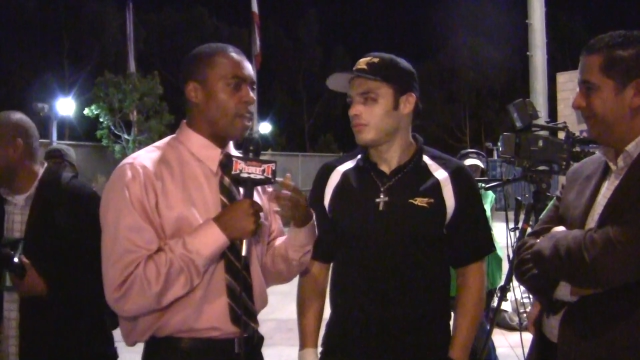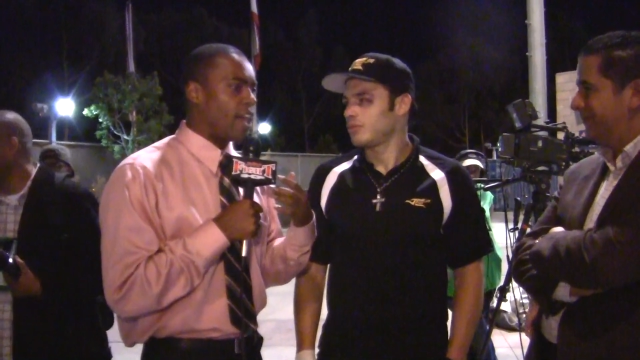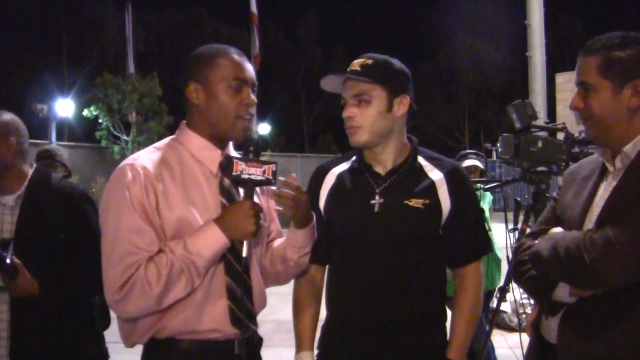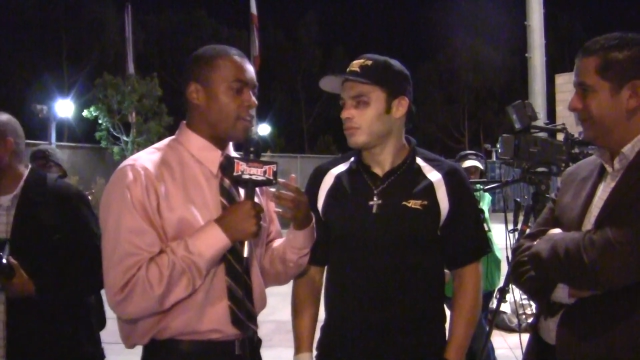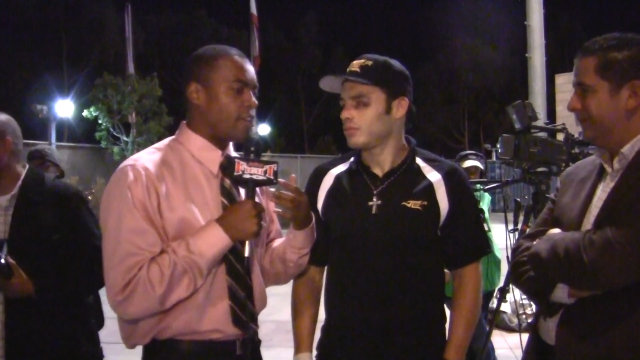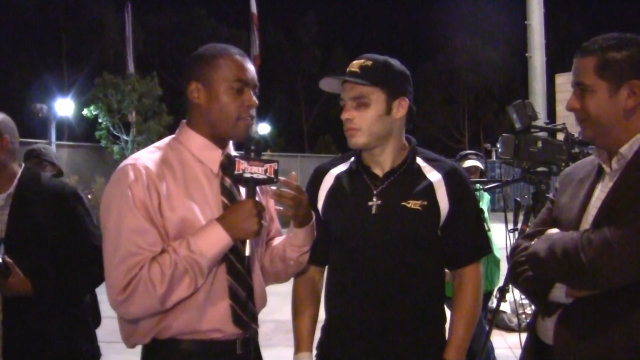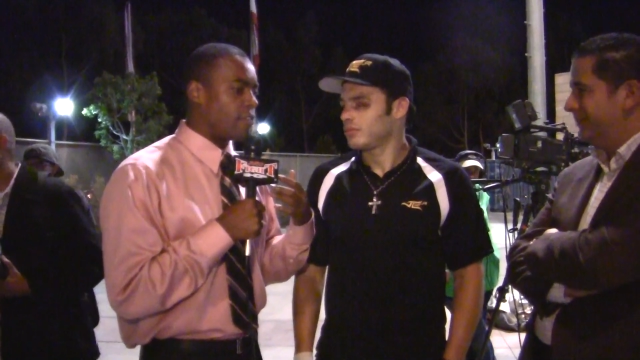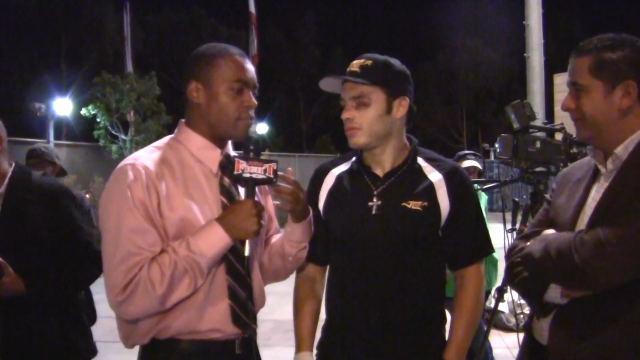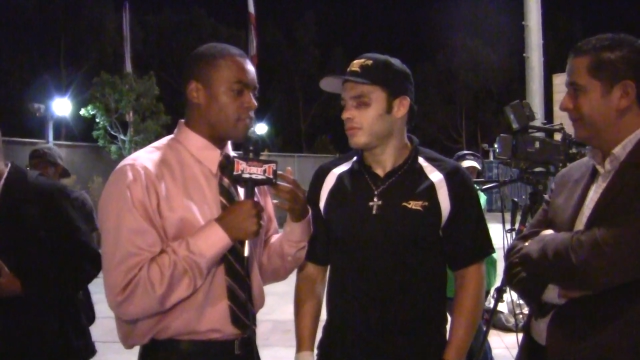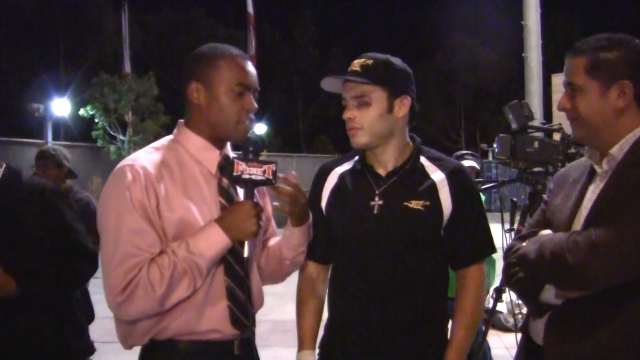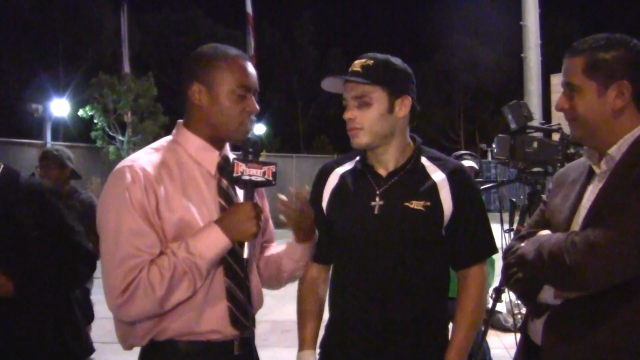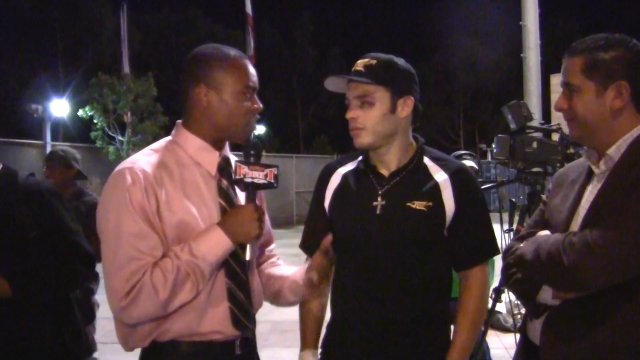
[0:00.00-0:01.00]
Speaker 1: that
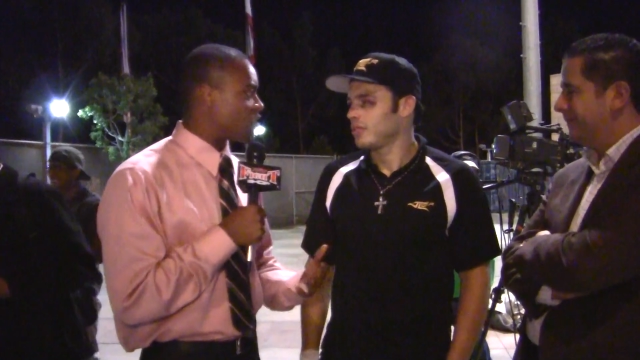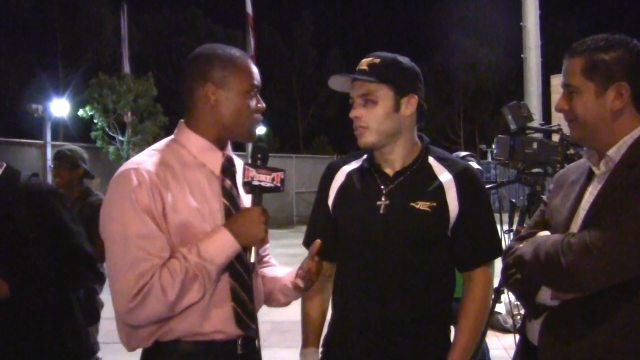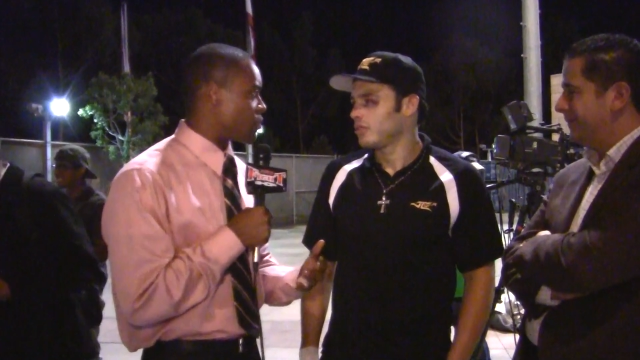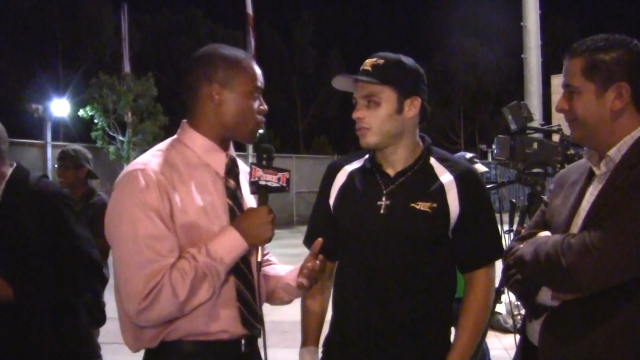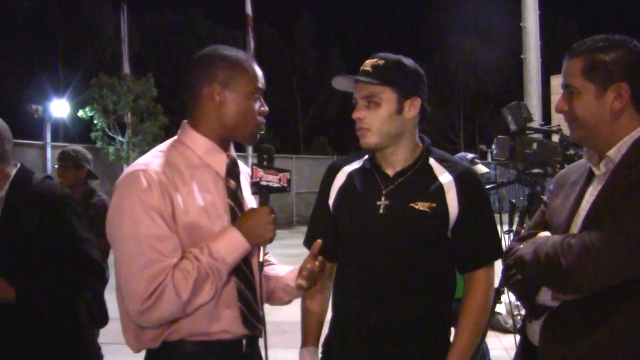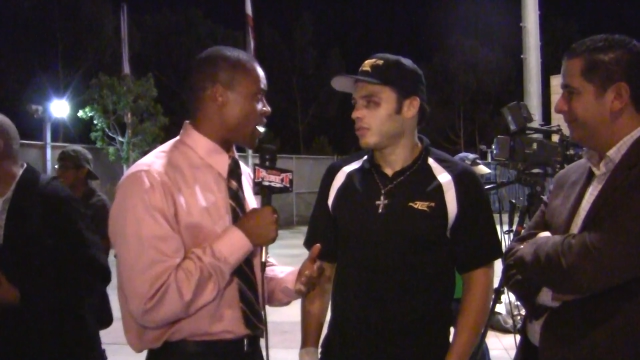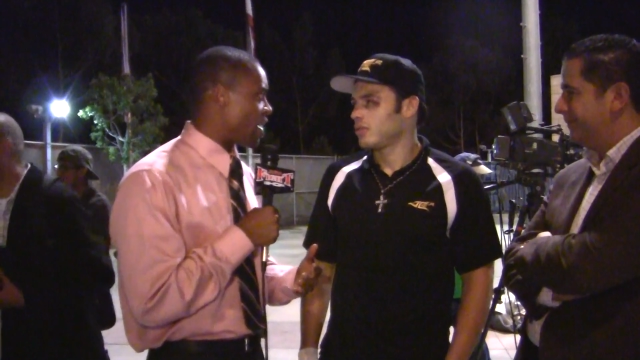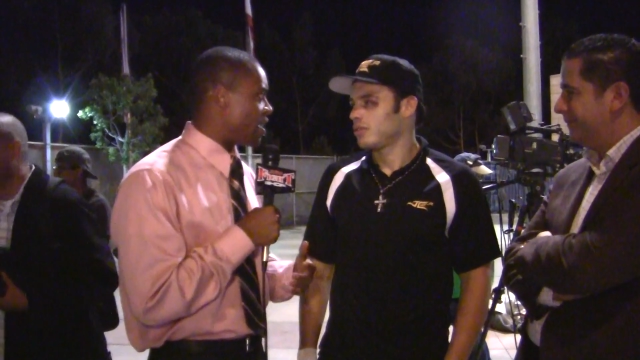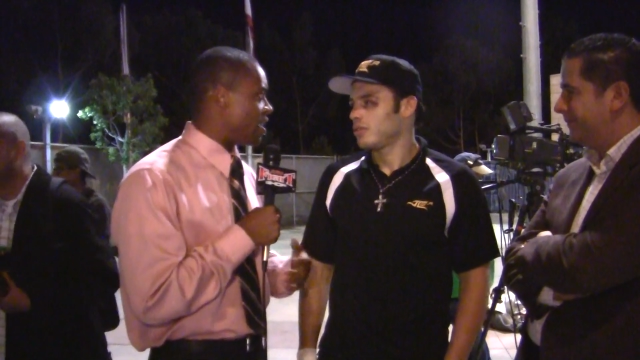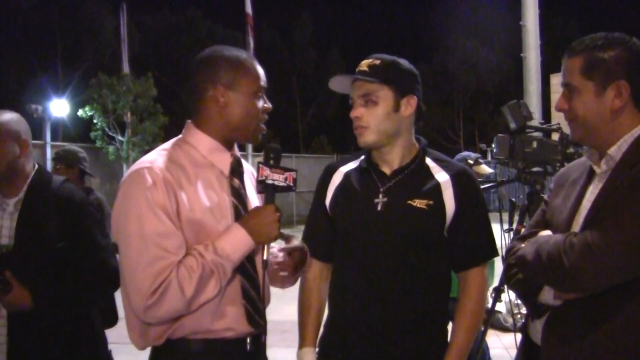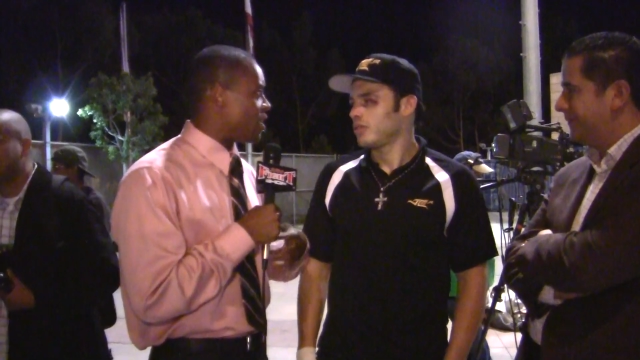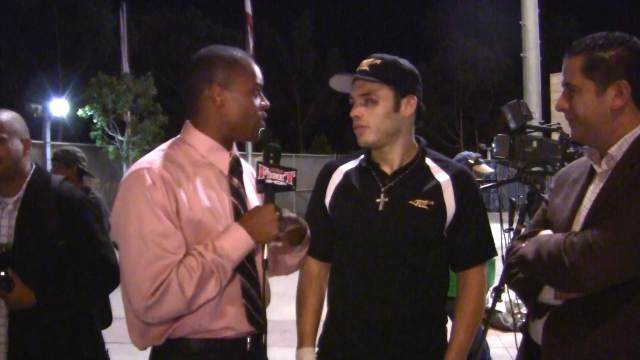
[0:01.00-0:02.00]
decision was read,